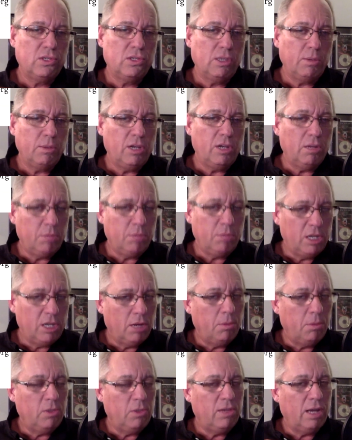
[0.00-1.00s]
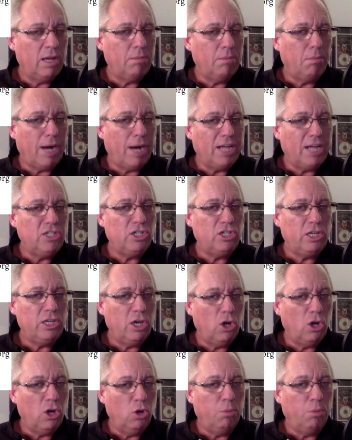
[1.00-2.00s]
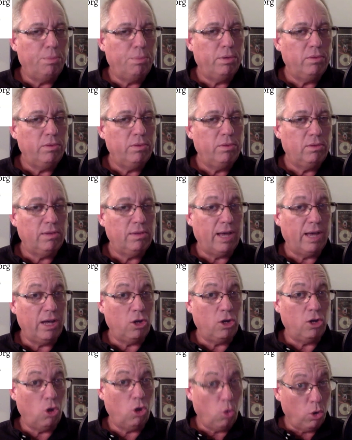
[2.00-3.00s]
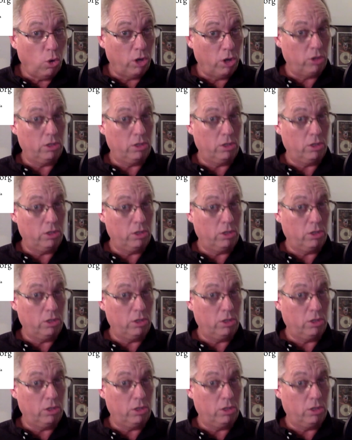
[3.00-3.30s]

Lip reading: www.majihope.org.